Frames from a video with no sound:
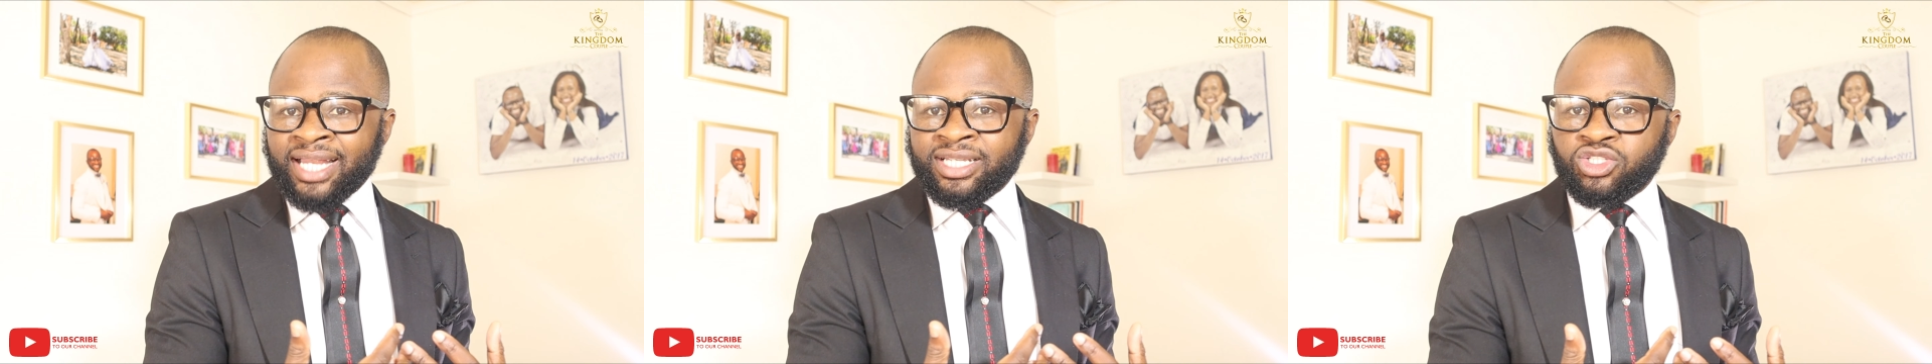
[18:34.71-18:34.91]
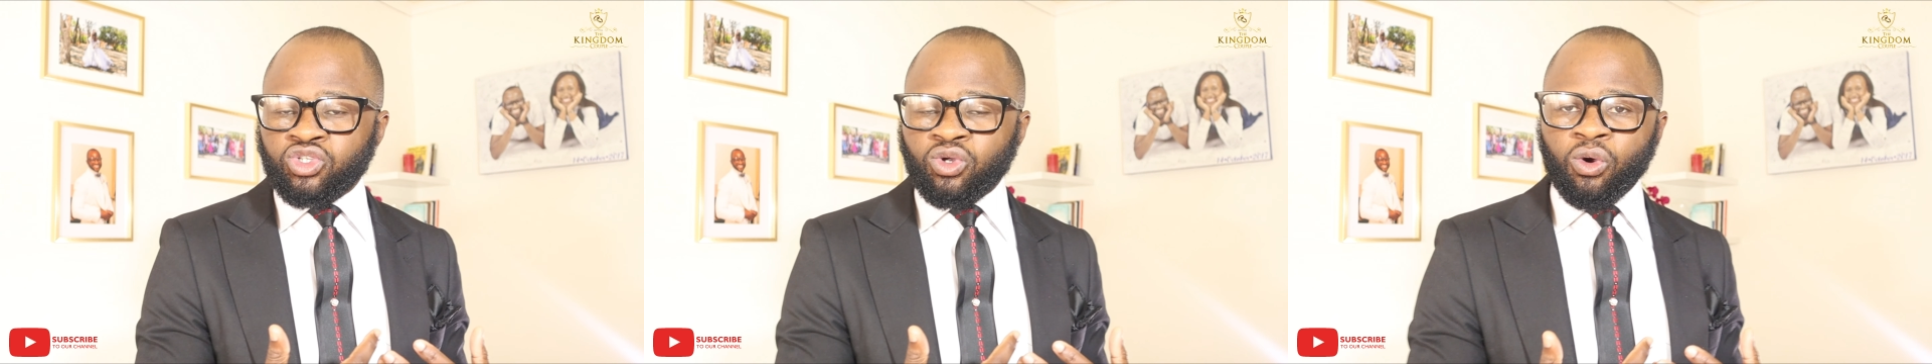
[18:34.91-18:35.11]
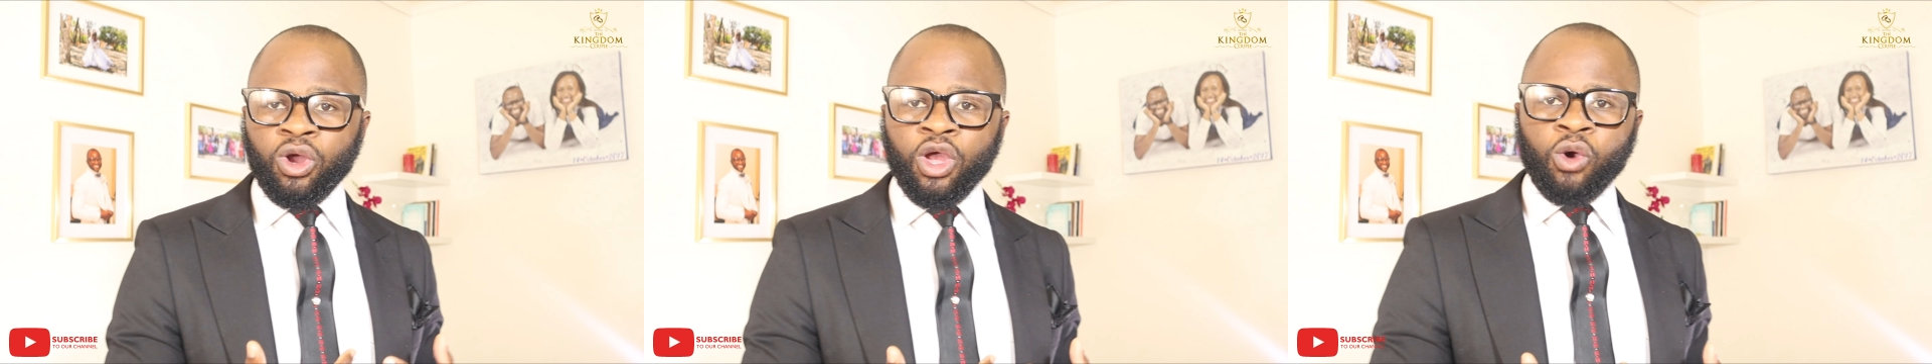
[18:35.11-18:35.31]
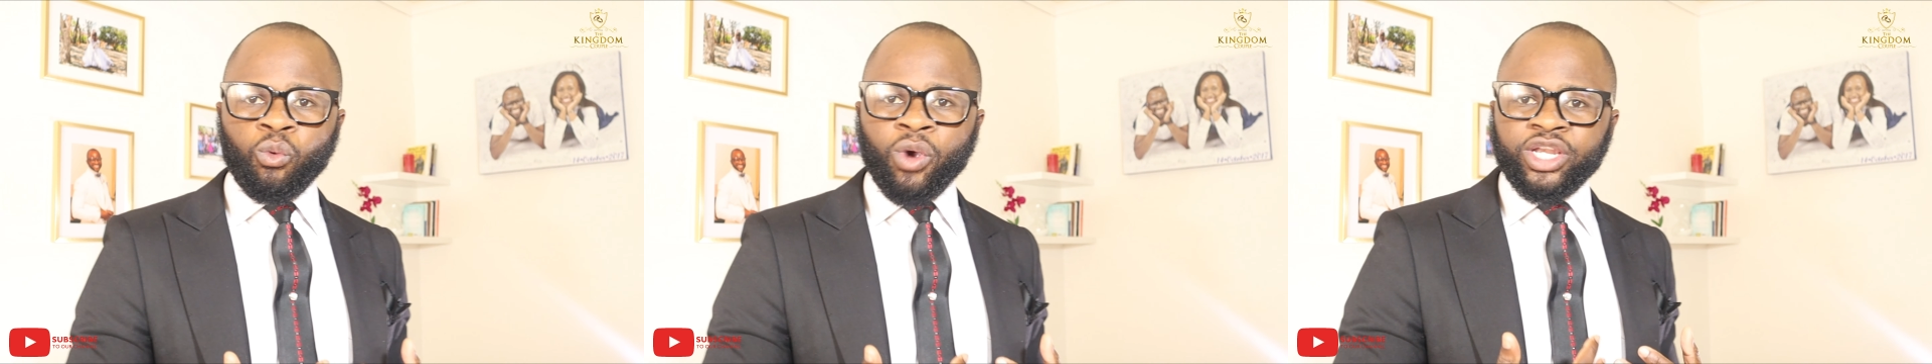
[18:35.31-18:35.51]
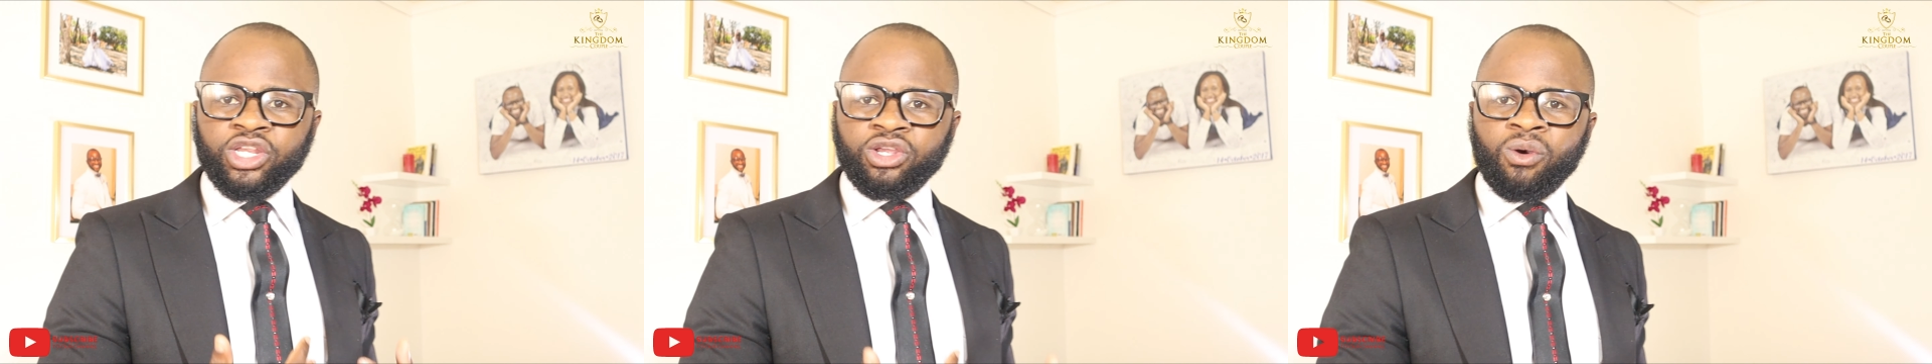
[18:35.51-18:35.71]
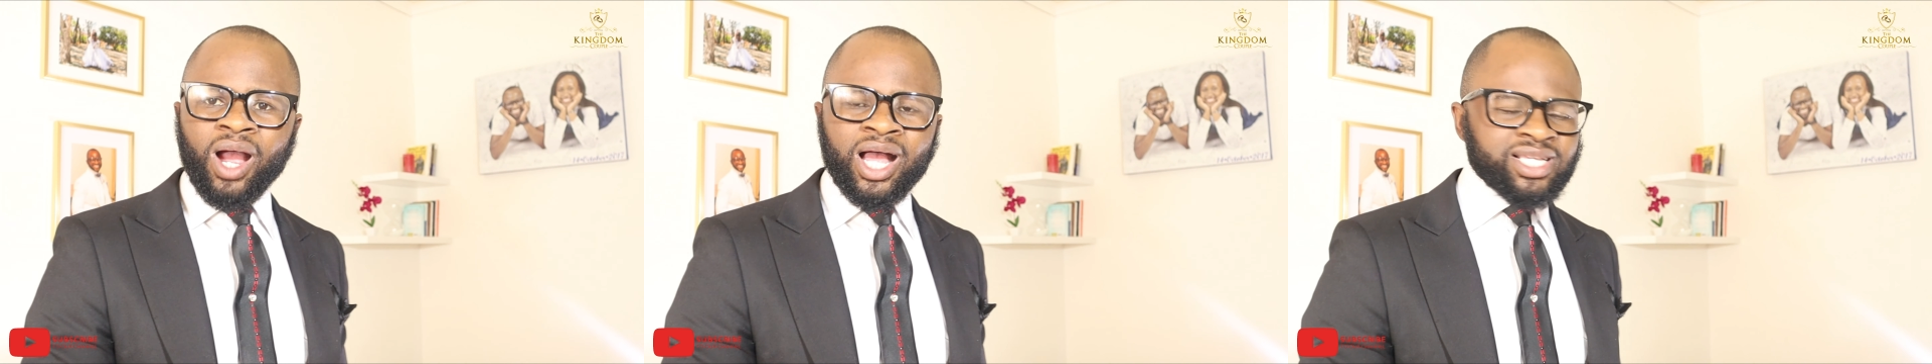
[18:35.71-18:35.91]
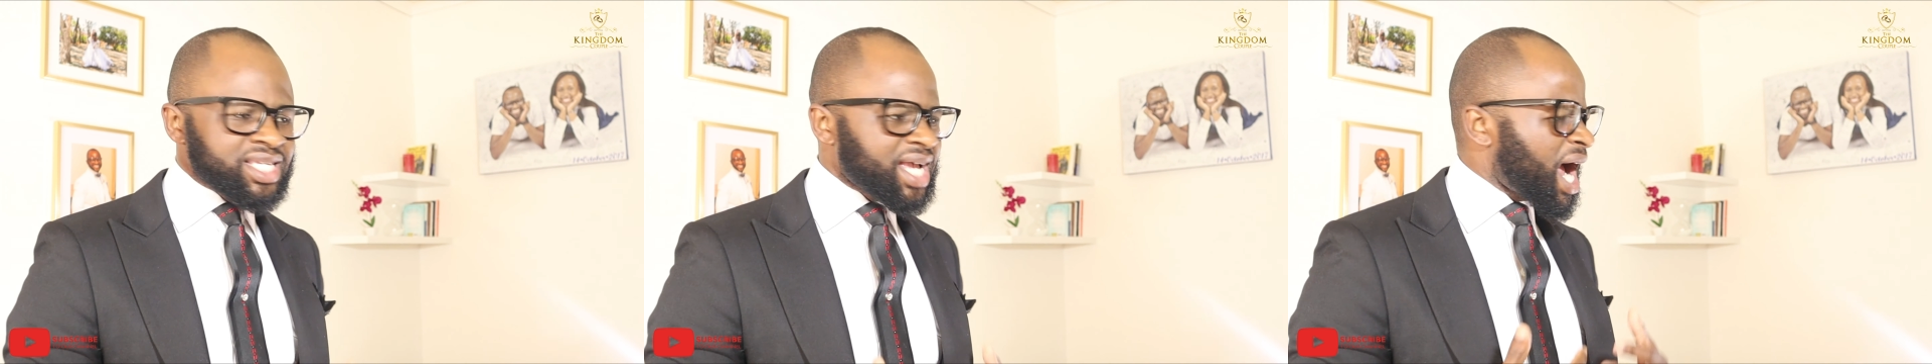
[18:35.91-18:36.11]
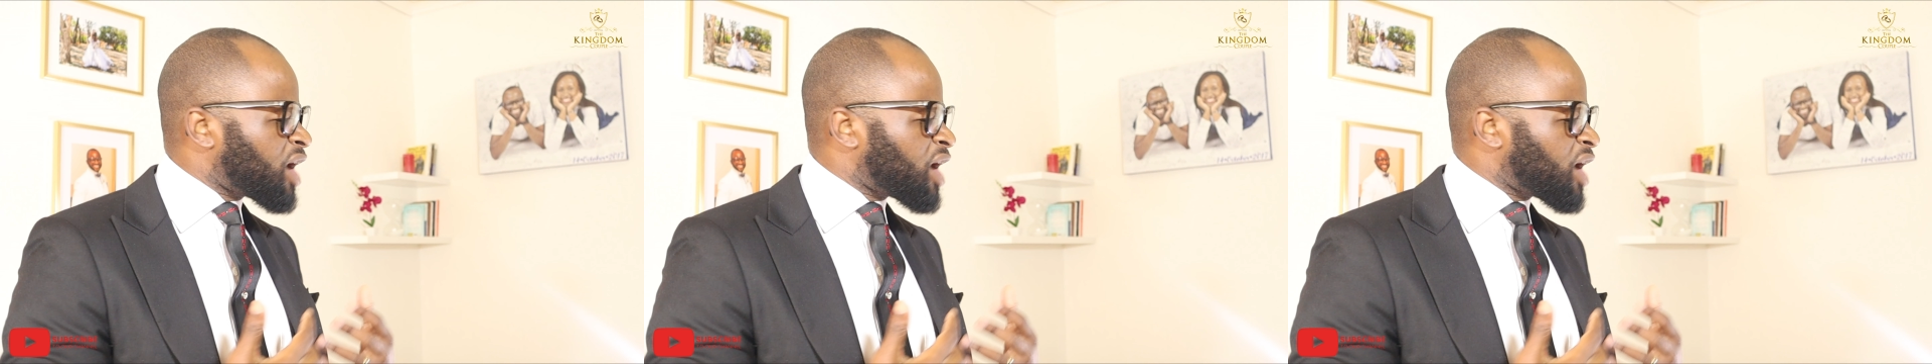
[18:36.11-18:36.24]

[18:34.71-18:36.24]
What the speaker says: And so when you ask,